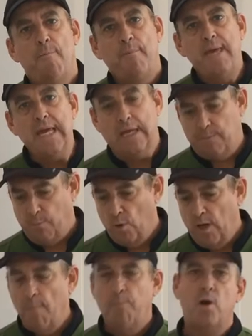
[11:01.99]
meat. We're
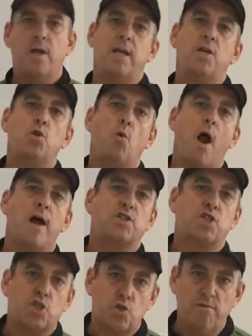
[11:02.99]
going to put it into our
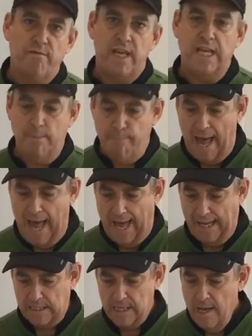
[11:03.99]
sous vide
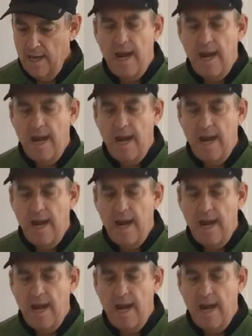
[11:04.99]
bags.